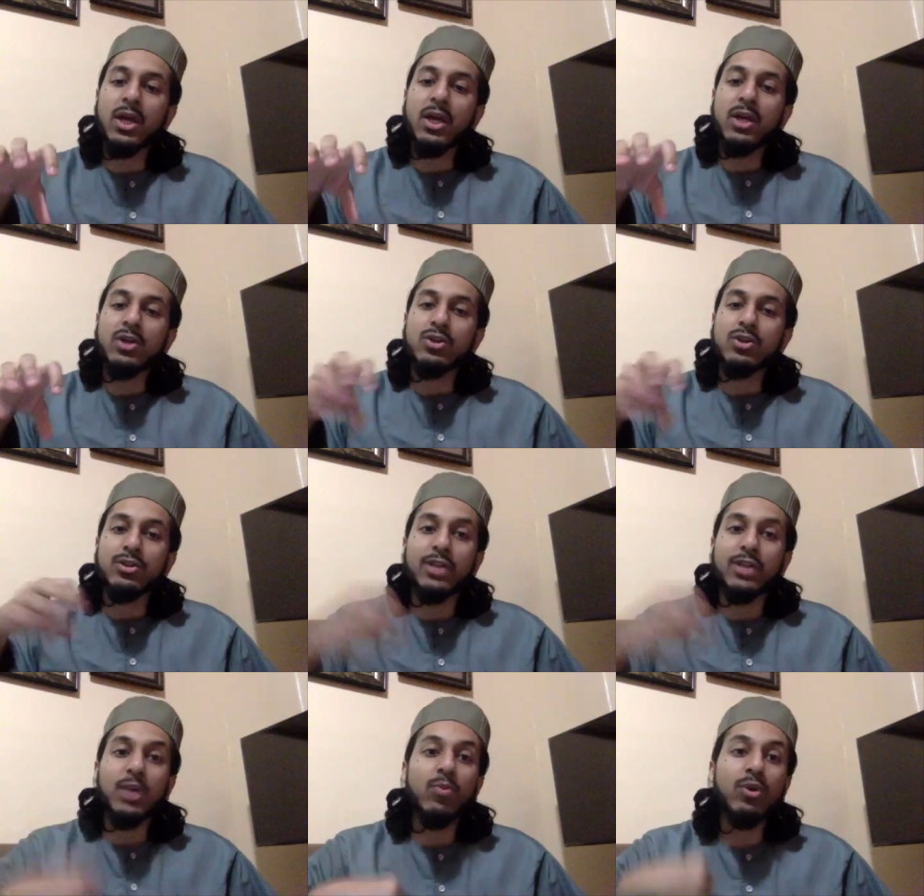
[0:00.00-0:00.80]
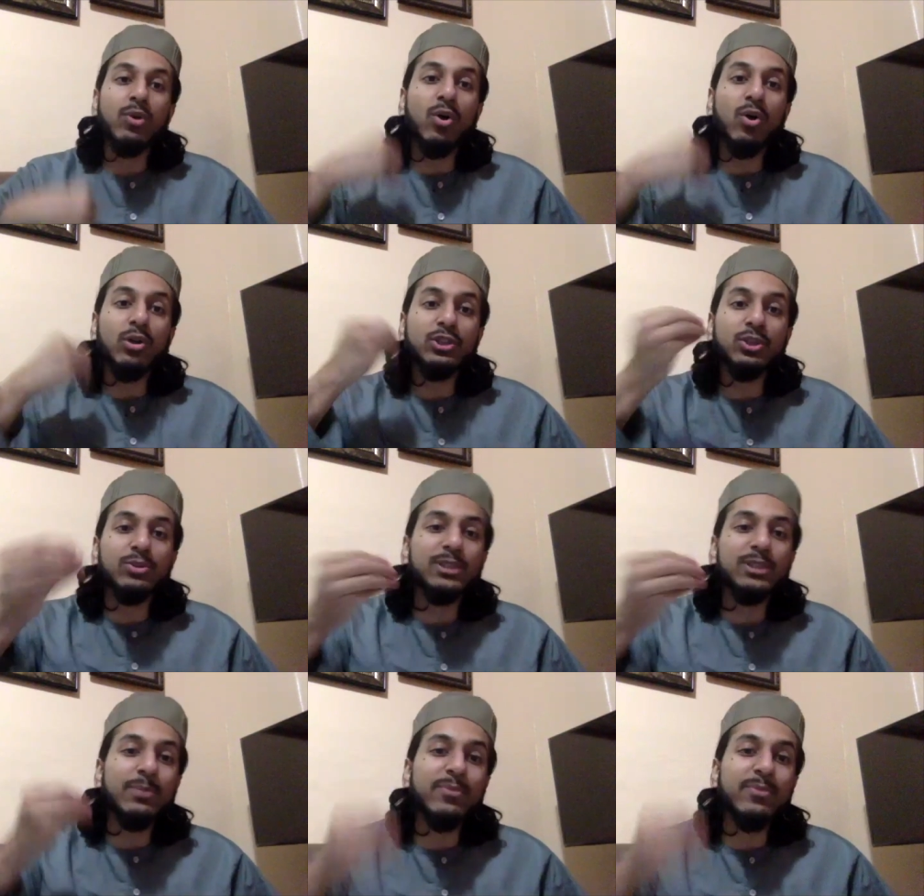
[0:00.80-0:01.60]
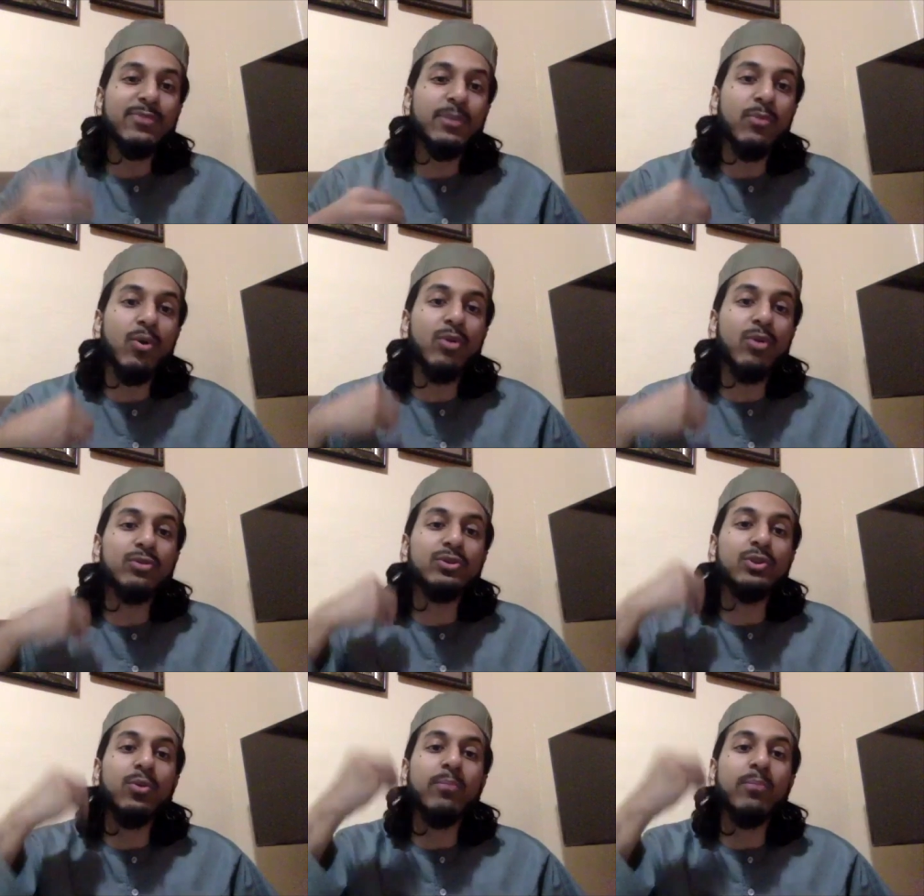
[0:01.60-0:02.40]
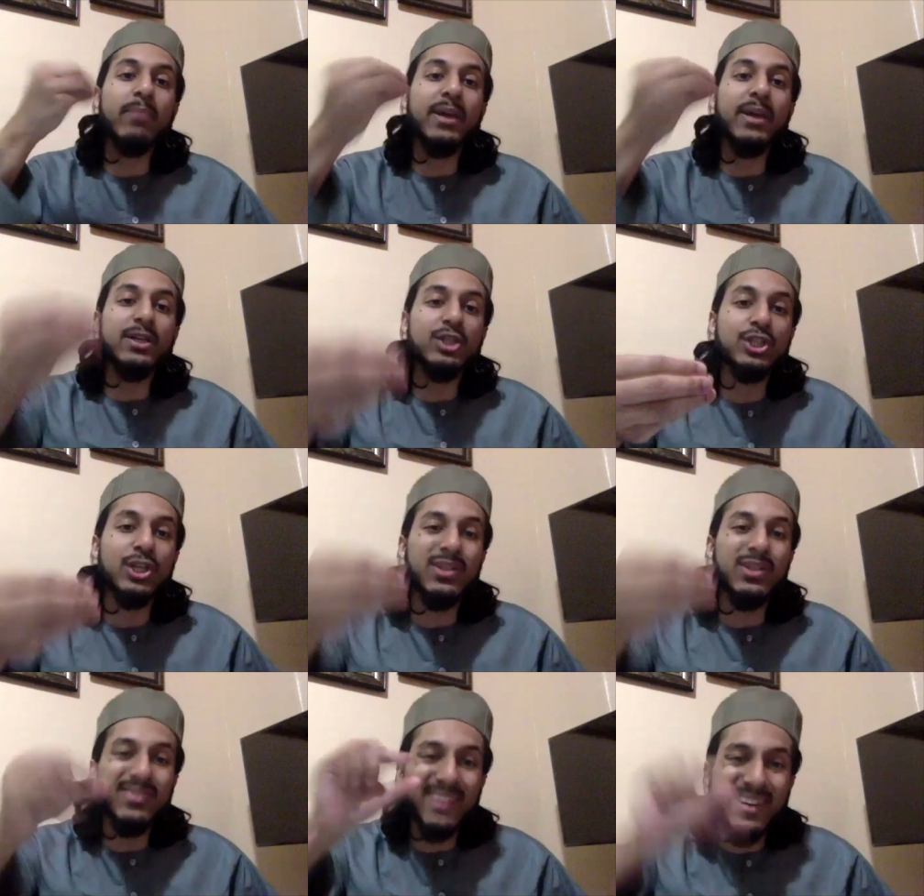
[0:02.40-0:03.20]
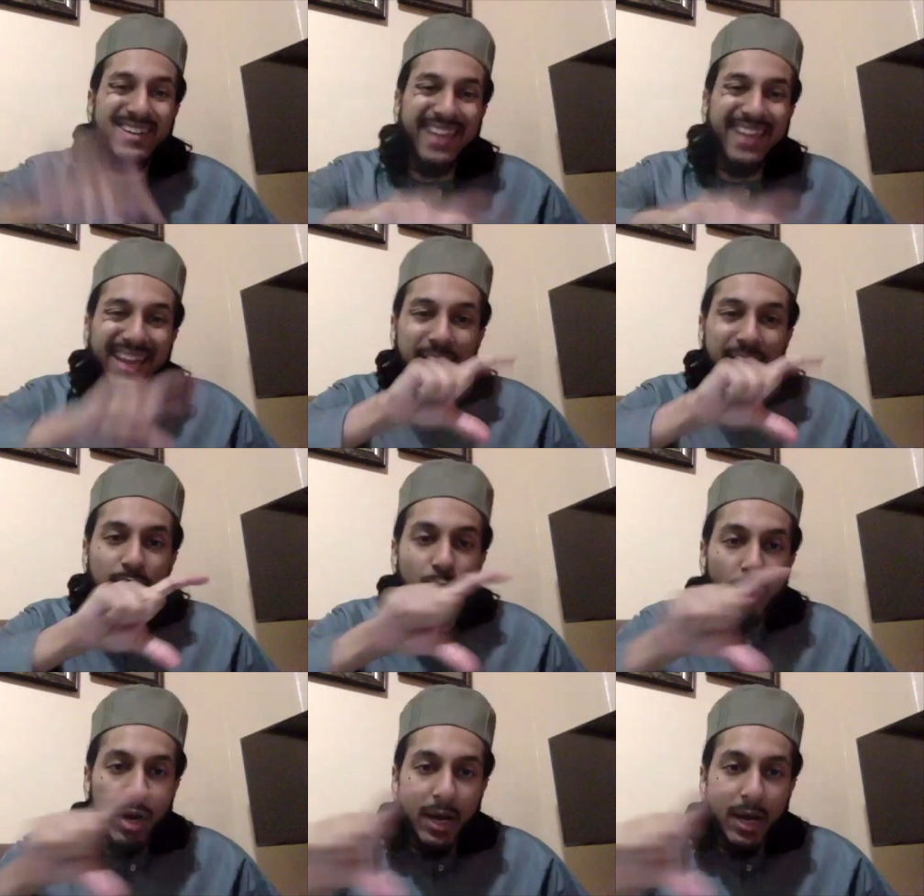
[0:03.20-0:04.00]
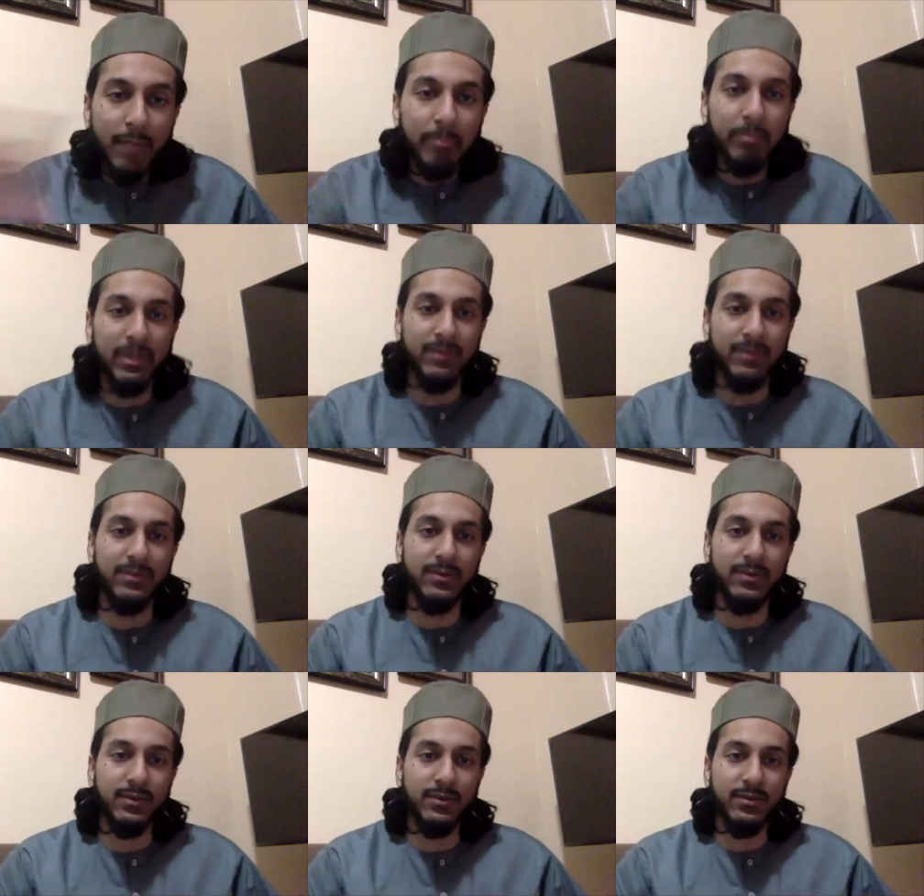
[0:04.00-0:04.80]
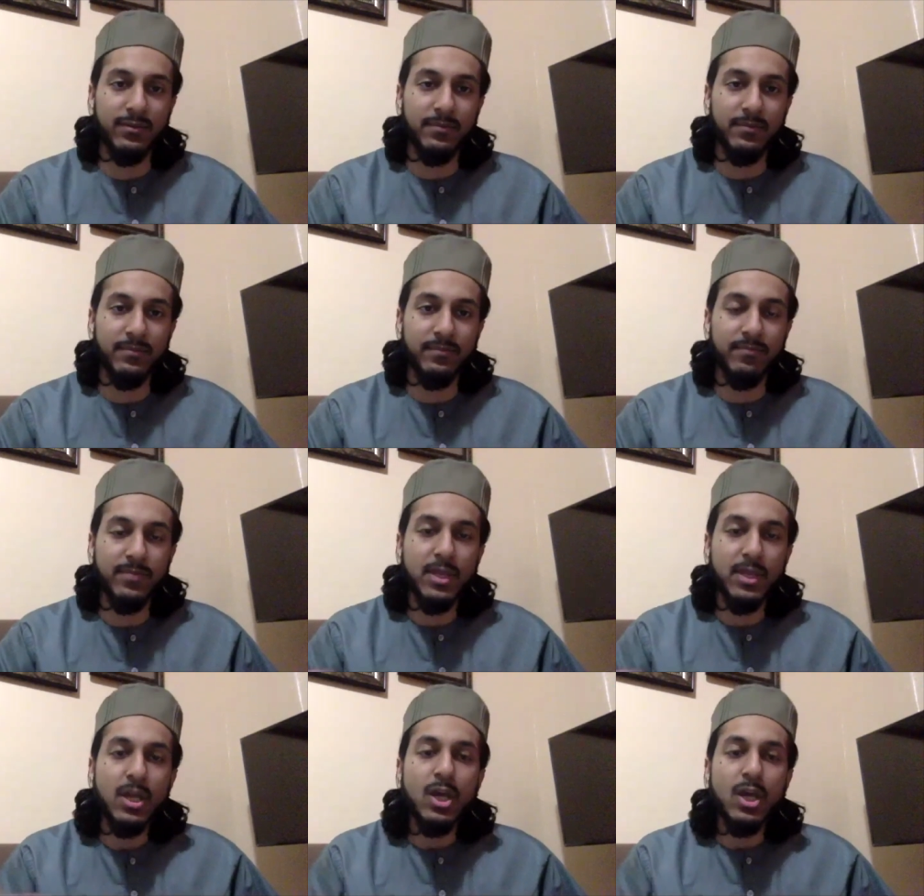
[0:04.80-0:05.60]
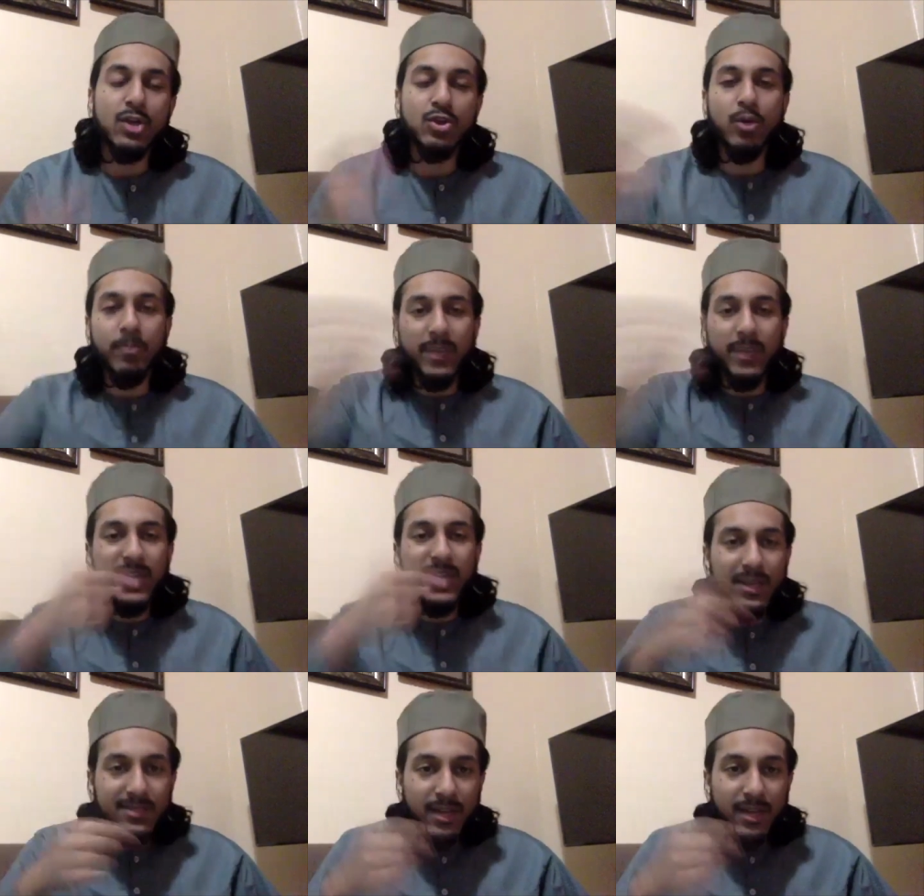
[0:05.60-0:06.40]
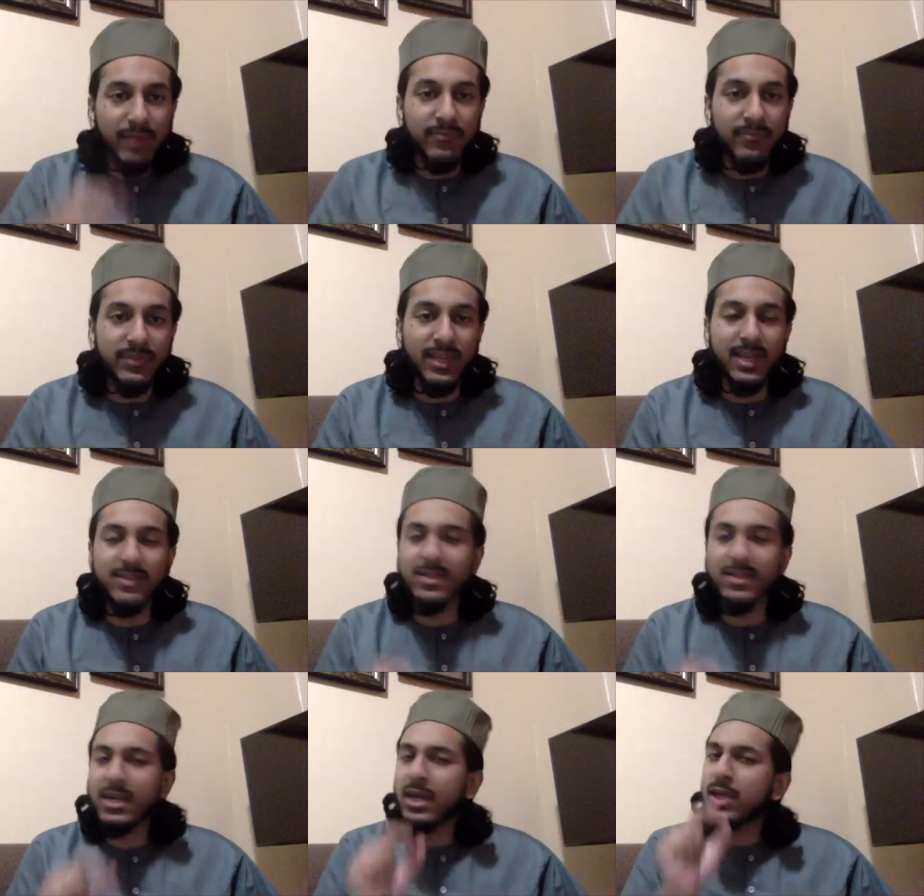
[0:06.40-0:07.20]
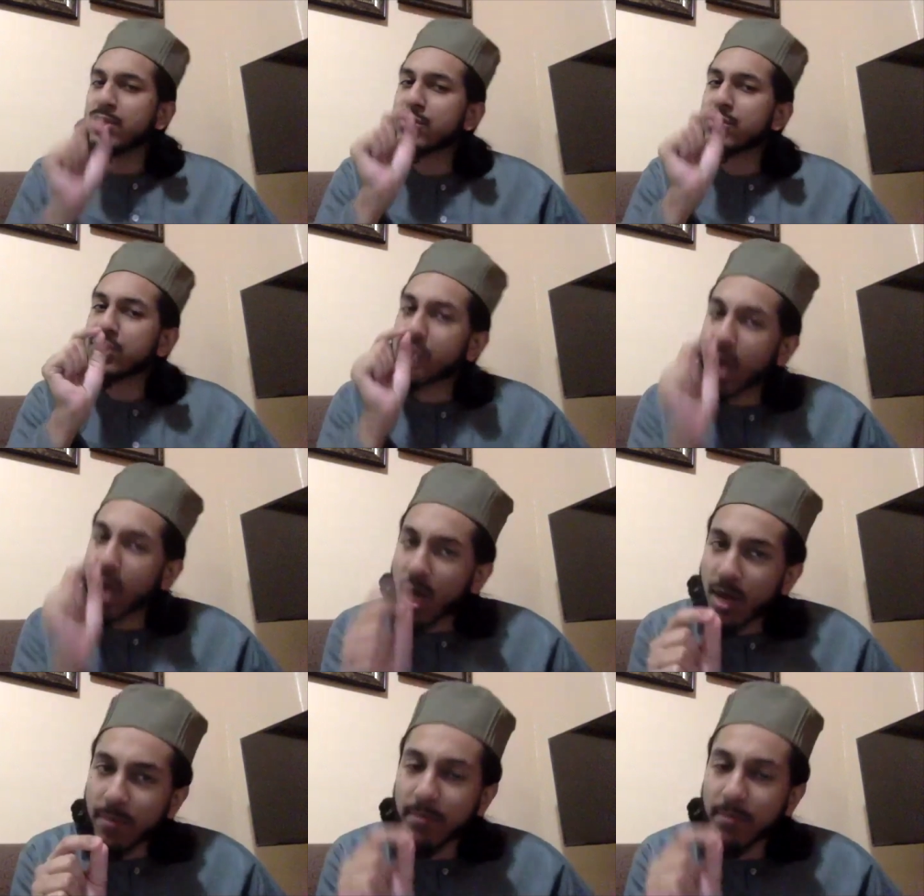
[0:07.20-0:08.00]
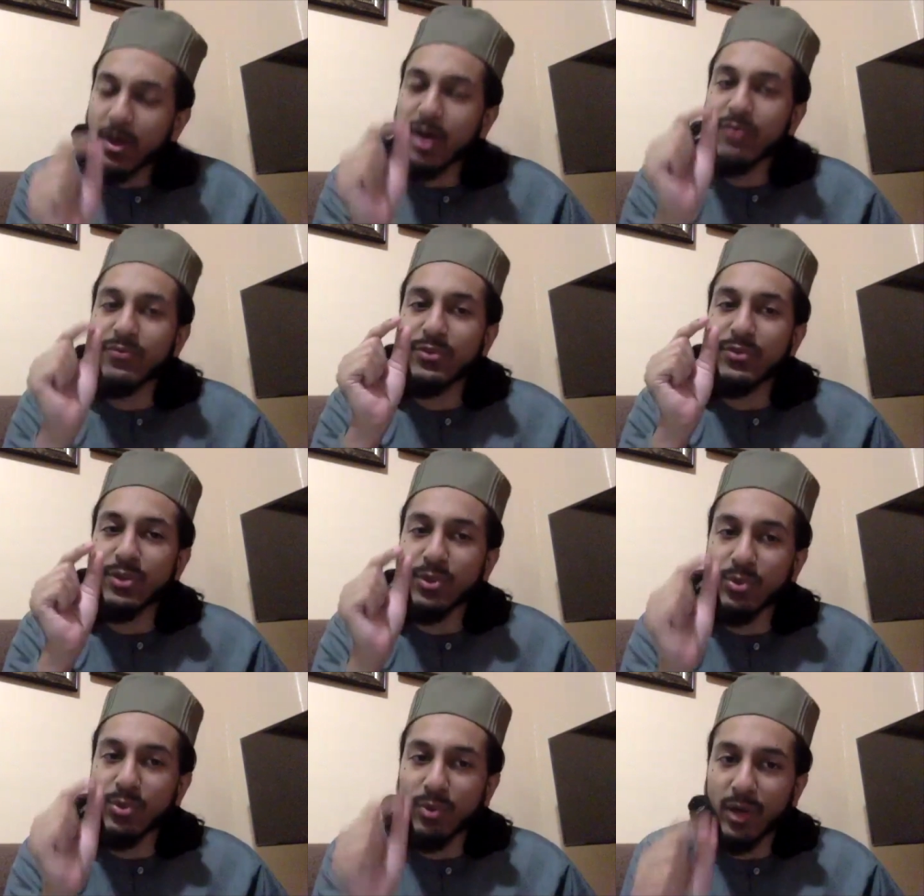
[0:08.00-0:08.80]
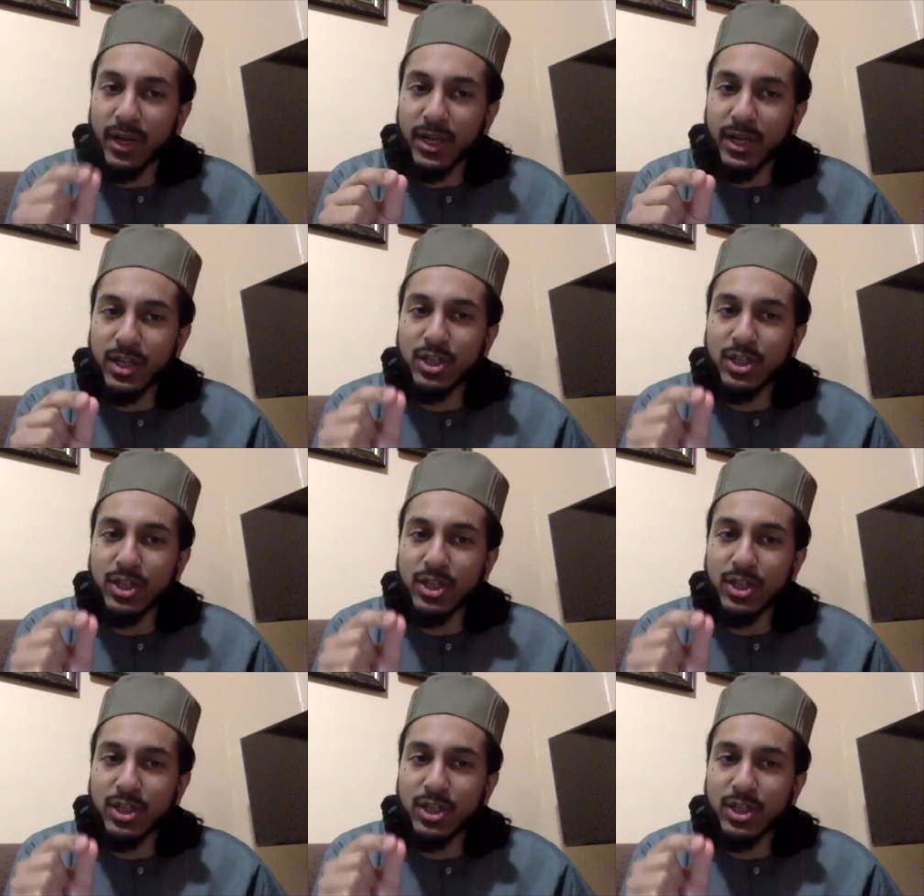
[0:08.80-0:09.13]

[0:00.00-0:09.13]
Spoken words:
They would also, some of them also mention the name Muhammad. So because of this, Some of the Quraysh